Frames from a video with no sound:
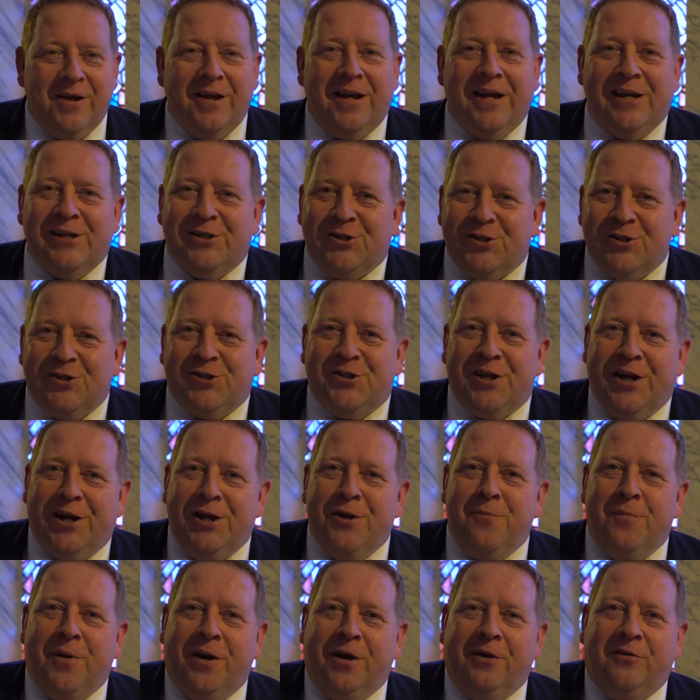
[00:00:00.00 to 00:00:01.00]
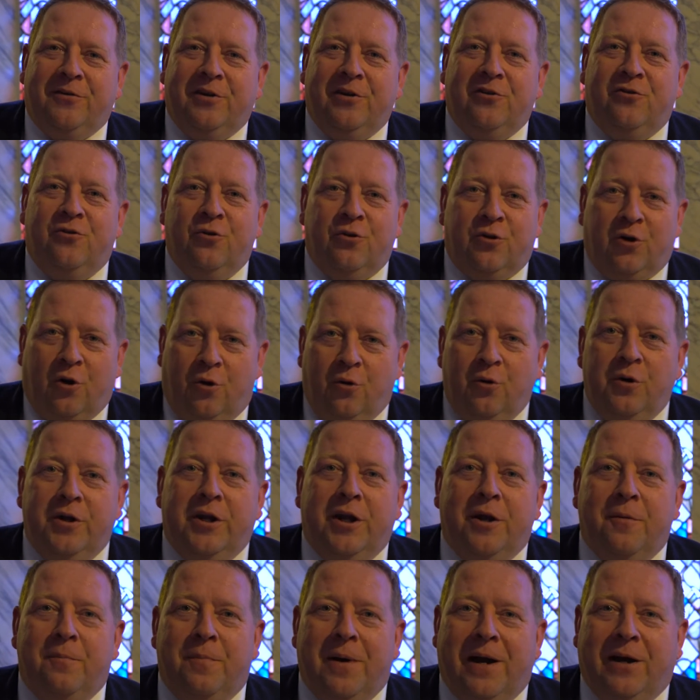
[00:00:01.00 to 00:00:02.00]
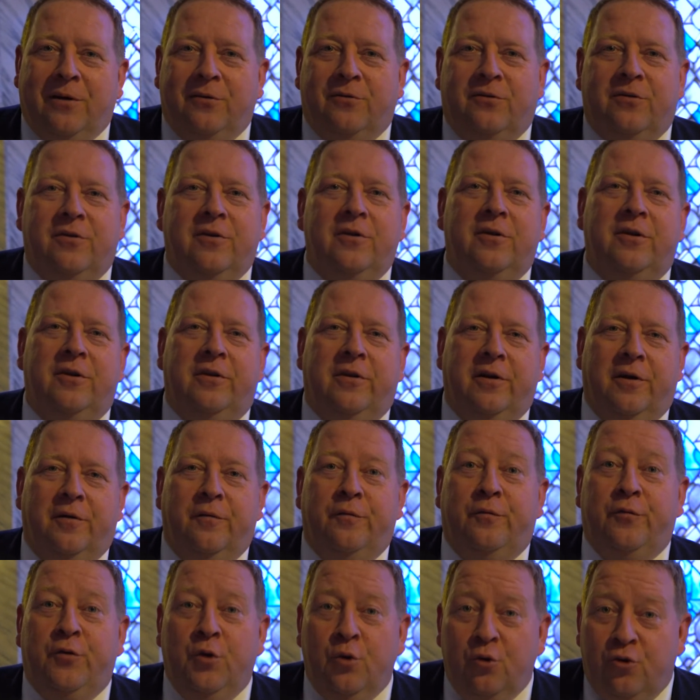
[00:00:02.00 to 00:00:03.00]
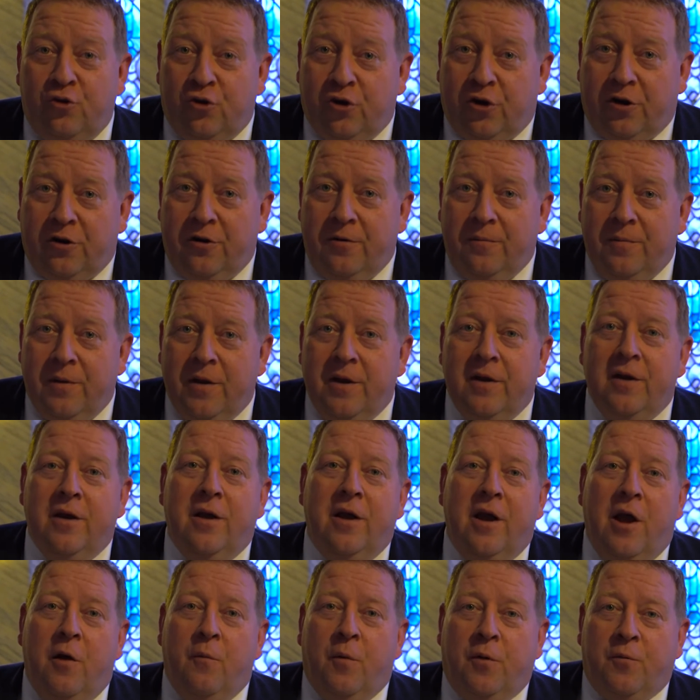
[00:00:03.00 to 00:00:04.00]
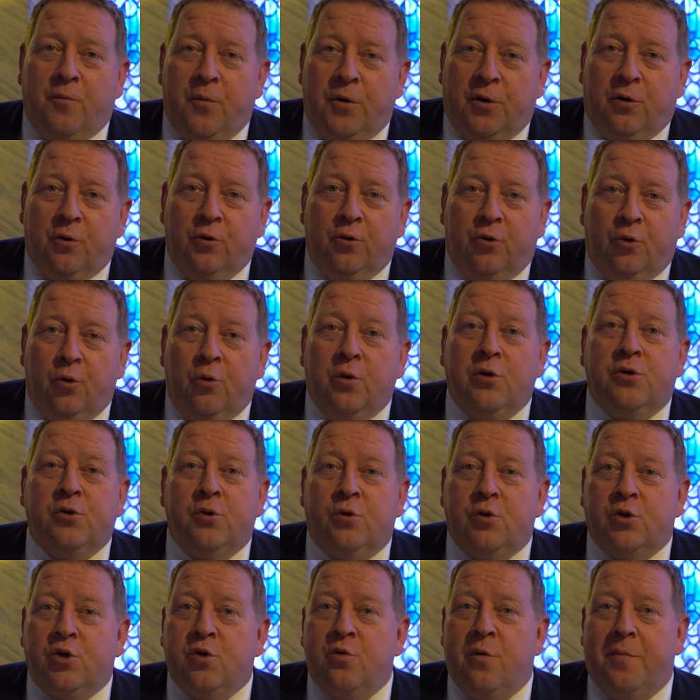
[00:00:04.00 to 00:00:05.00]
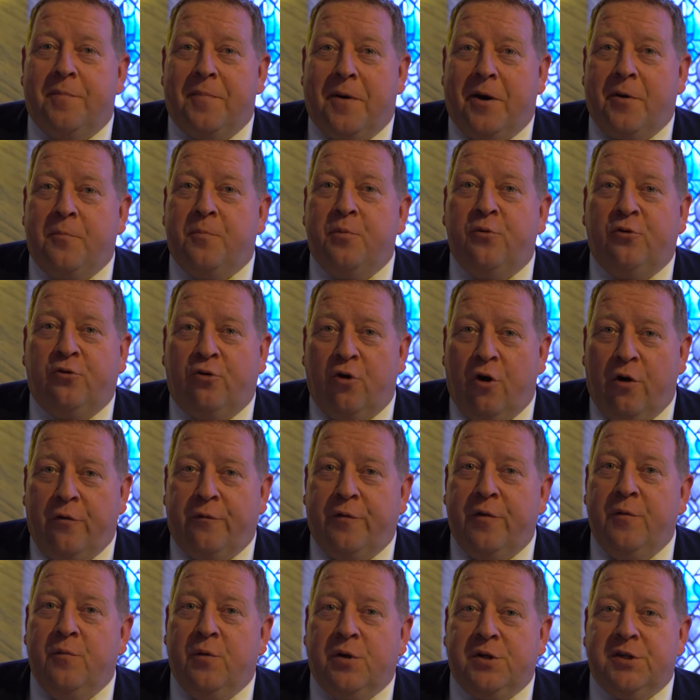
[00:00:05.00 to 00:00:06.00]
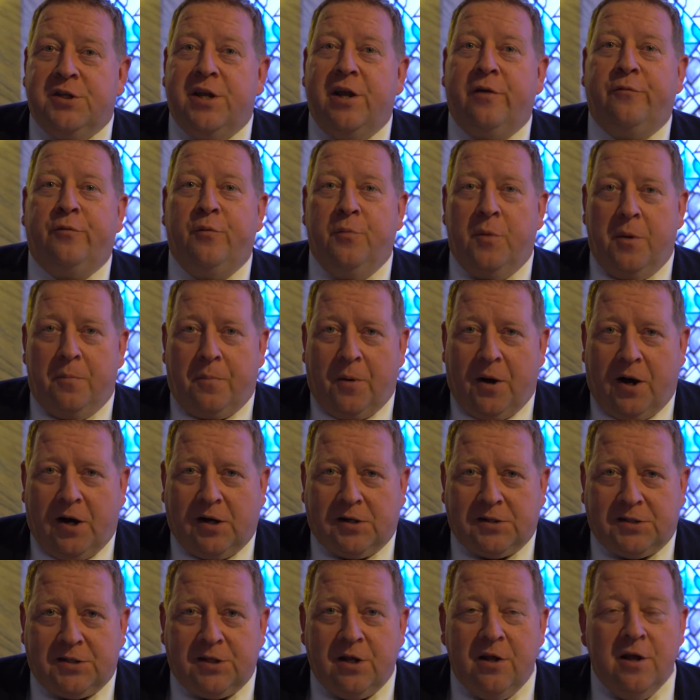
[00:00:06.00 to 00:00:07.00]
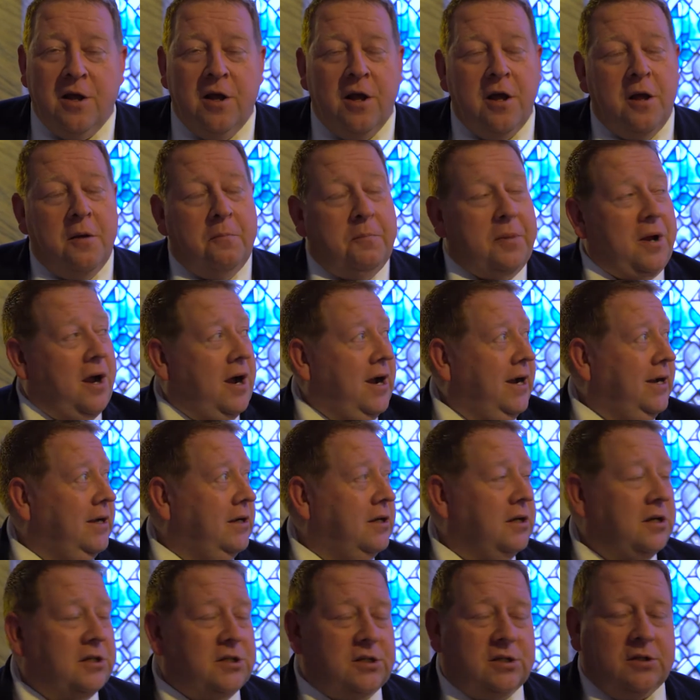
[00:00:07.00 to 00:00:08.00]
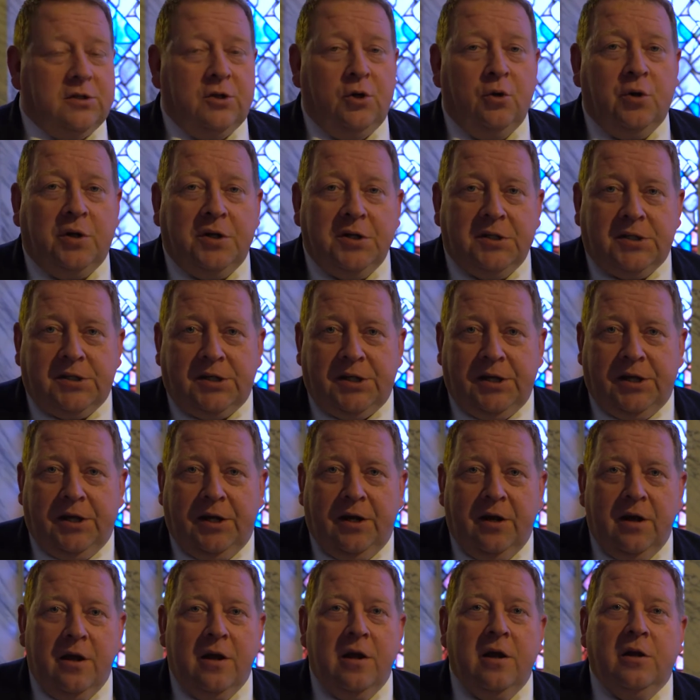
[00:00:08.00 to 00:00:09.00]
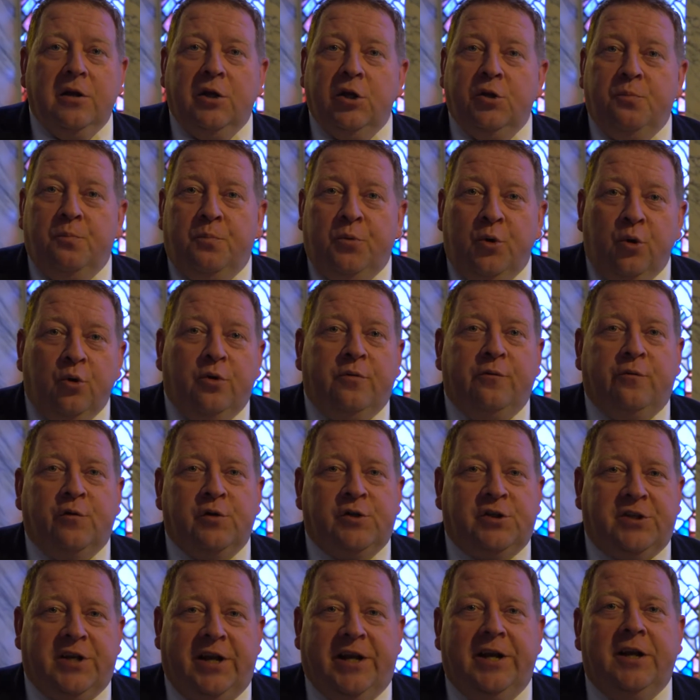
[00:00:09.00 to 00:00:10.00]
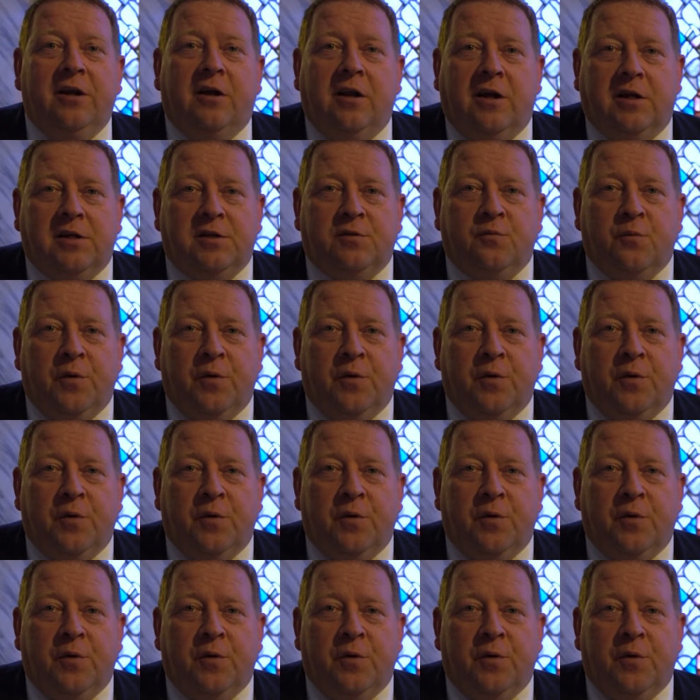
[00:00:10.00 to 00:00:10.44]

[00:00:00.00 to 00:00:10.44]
As sustainability is not only about the future and what we can do, it's also about preserving what's there from the past. Behind us, you can see these beautiful stained glass